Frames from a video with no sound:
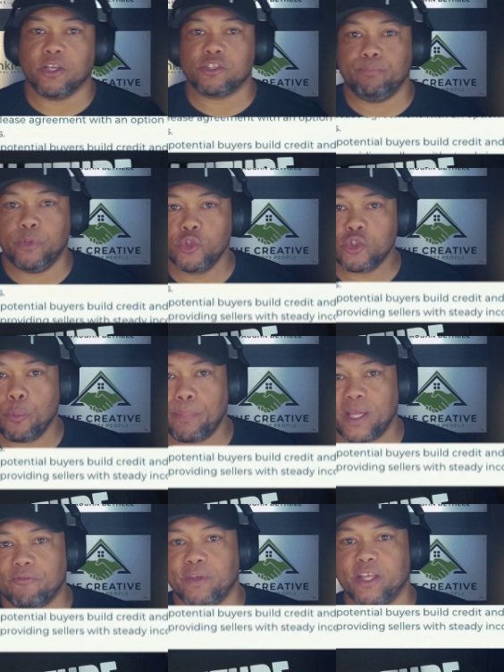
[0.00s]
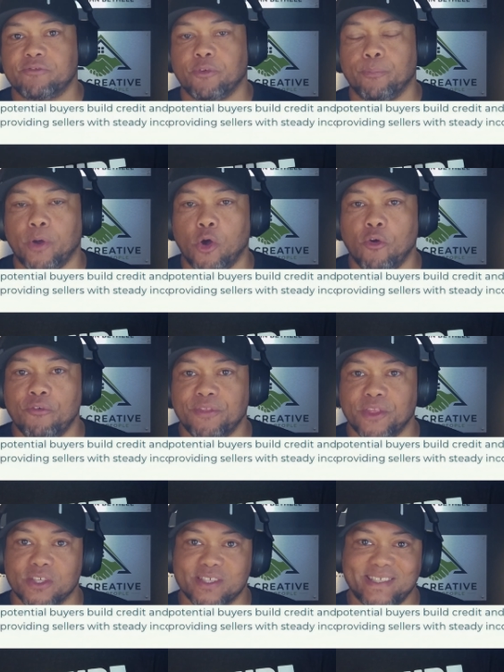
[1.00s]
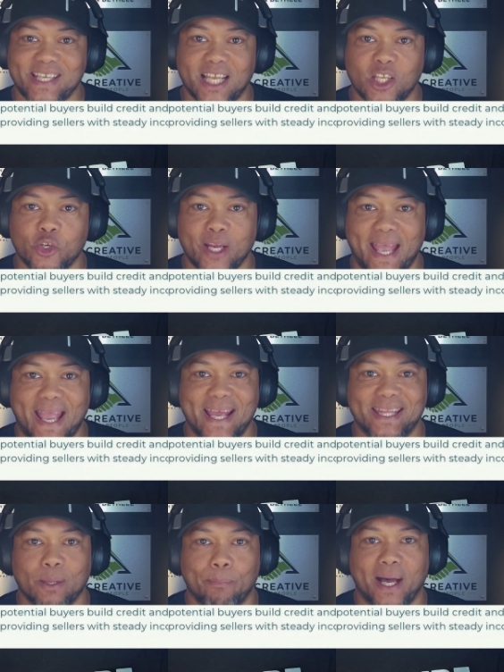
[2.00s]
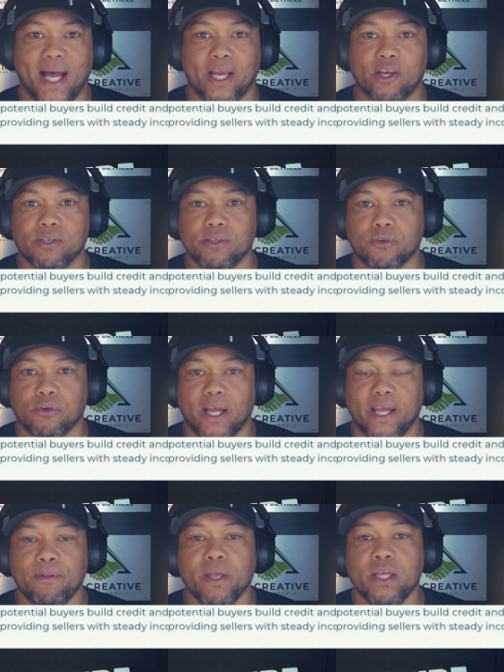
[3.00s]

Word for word: there's mutual benefits for both the seller and the buyer, right?